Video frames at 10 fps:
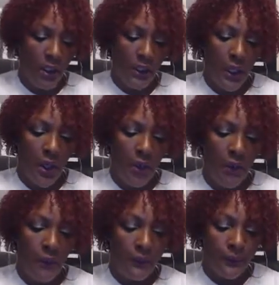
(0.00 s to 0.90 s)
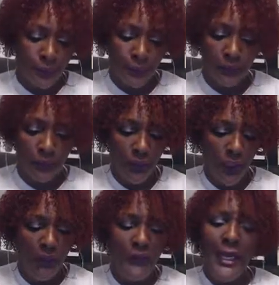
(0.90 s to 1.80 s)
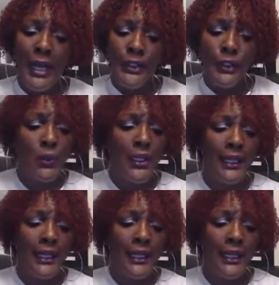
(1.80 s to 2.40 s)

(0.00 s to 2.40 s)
So if you're not sure,